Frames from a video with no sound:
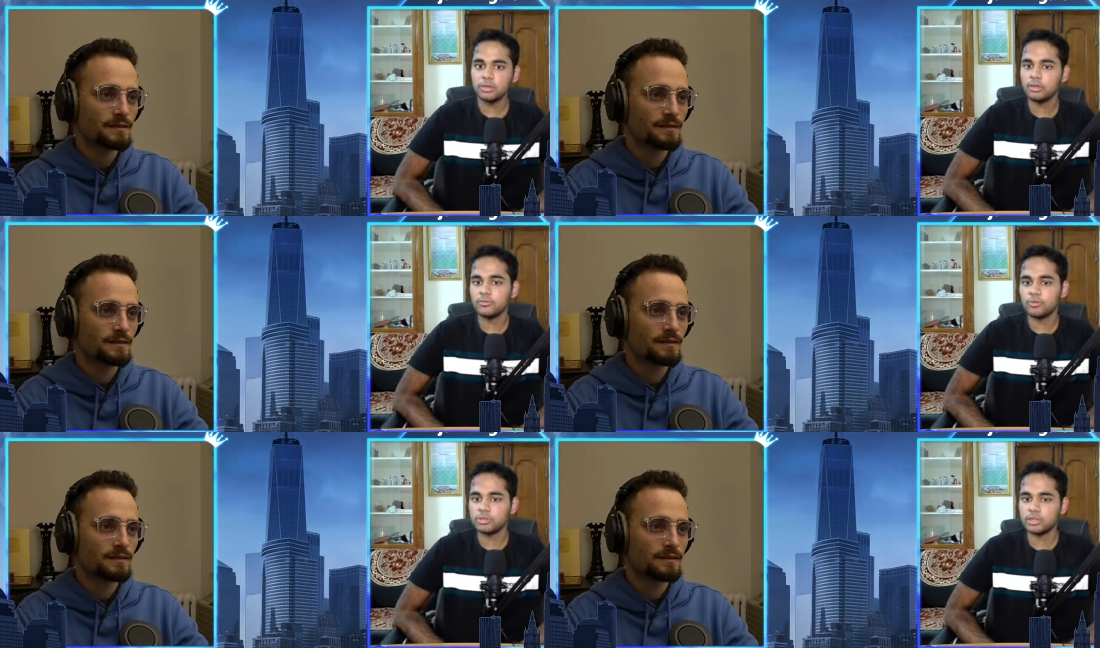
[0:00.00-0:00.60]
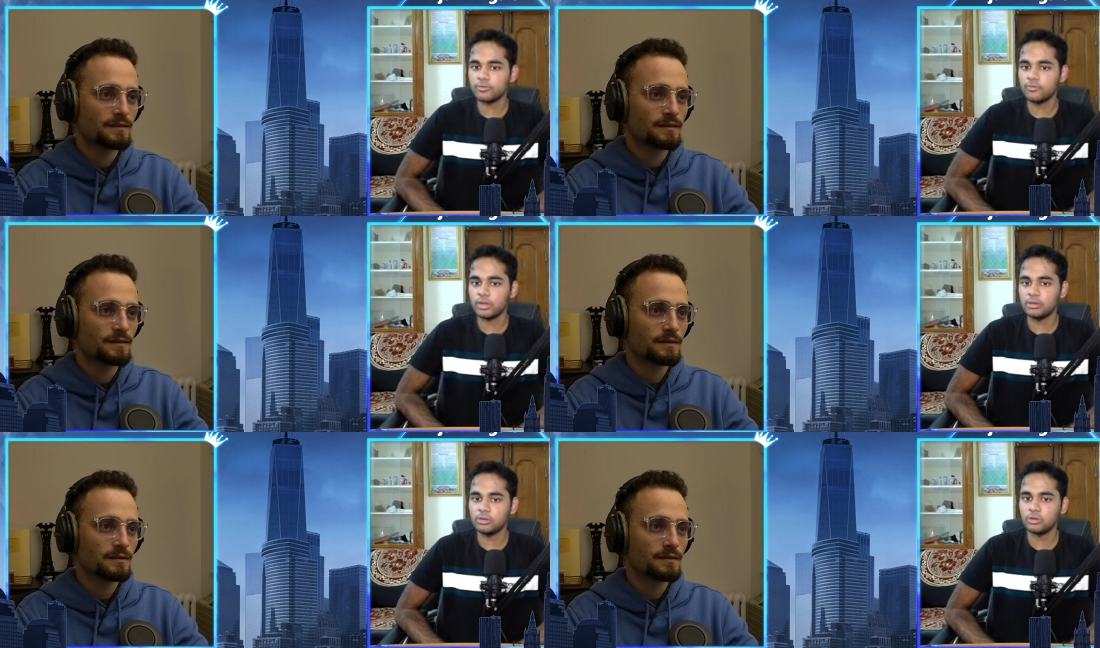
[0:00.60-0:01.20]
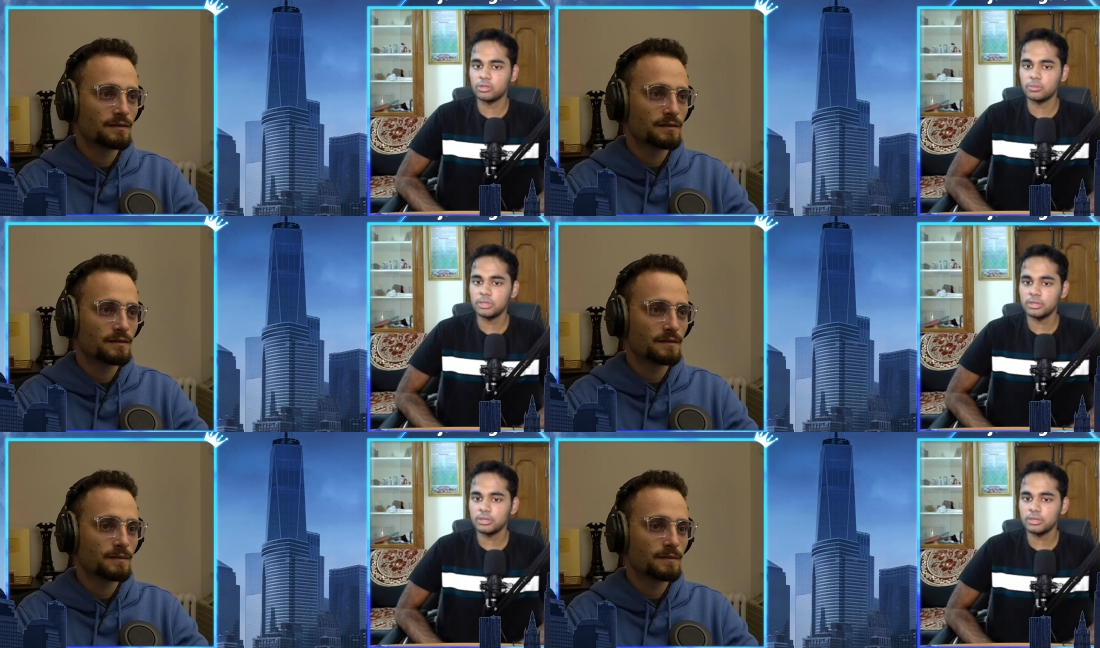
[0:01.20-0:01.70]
Speaker 1: It was just one tournament.